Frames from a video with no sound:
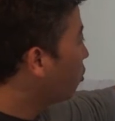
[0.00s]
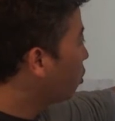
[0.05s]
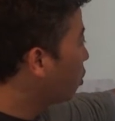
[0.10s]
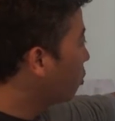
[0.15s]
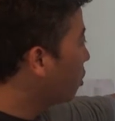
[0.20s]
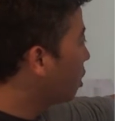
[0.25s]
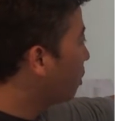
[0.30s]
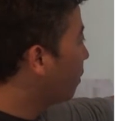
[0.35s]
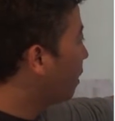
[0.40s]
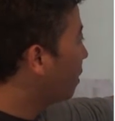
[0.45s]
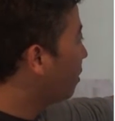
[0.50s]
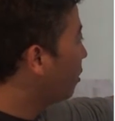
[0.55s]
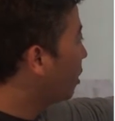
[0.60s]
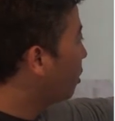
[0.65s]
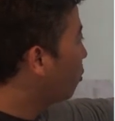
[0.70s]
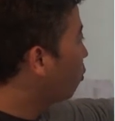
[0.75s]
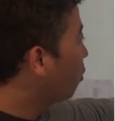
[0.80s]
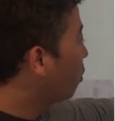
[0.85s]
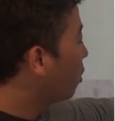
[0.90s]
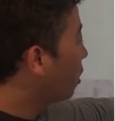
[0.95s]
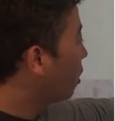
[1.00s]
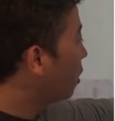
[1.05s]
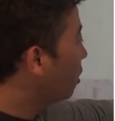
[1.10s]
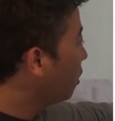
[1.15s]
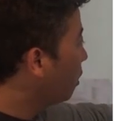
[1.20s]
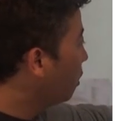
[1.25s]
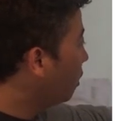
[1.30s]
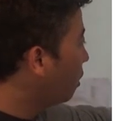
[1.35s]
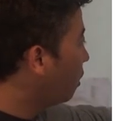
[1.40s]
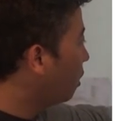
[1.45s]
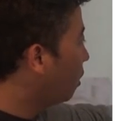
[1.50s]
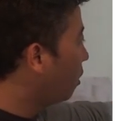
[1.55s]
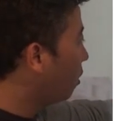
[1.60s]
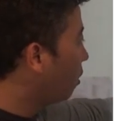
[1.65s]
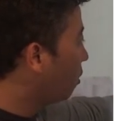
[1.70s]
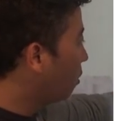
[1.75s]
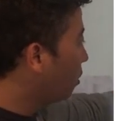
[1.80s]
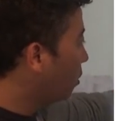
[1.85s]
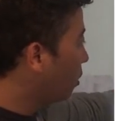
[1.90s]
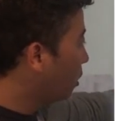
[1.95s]
through Tibet Network
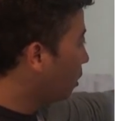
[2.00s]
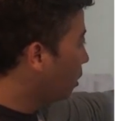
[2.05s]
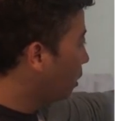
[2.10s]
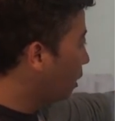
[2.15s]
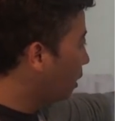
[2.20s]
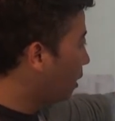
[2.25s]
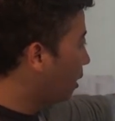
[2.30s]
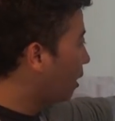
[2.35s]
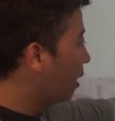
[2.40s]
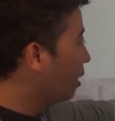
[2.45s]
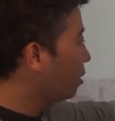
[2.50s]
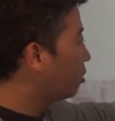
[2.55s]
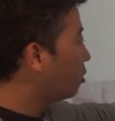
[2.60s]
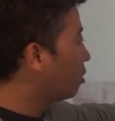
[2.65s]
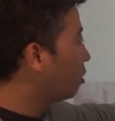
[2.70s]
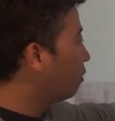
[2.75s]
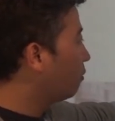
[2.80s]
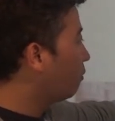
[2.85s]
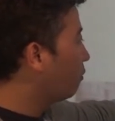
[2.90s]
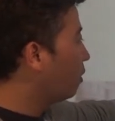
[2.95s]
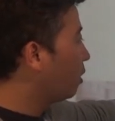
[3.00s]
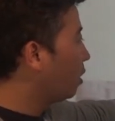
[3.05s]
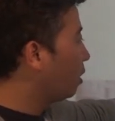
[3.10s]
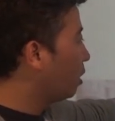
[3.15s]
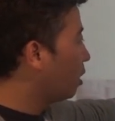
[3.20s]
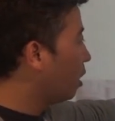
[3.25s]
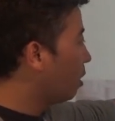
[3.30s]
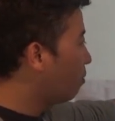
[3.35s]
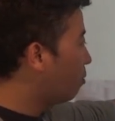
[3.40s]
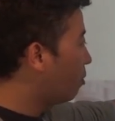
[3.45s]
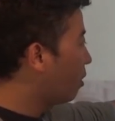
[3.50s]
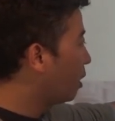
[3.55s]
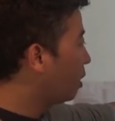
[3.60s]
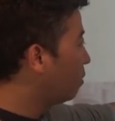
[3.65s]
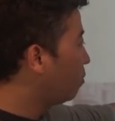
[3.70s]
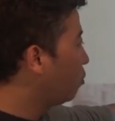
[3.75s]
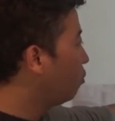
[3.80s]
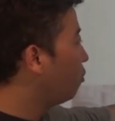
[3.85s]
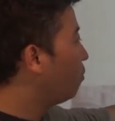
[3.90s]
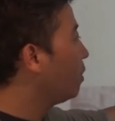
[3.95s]
in light of the
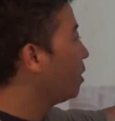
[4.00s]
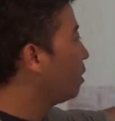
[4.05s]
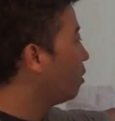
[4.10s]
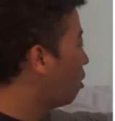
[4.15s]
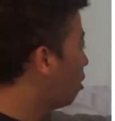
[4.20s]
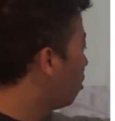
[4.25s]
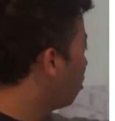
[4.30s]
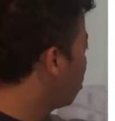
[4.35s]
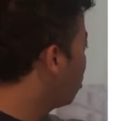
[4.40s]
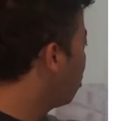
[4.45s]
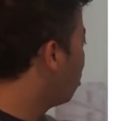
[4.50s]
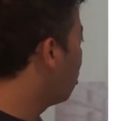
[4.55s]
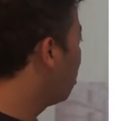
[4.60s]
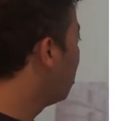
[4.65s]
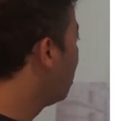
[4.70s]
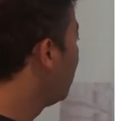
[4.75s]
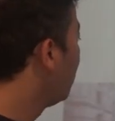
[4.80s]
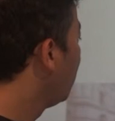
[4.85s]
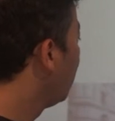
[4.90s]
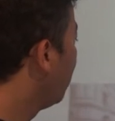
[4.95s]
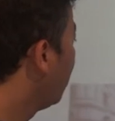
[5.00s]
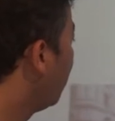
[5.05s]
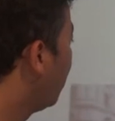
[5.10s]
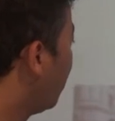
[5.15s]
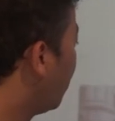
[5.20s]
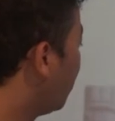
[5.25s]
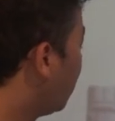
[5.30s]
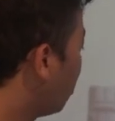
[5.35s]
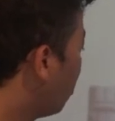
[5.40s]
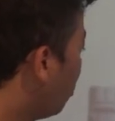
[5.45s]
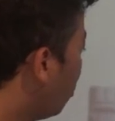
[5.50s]
umbrella movement in Hong Kong. And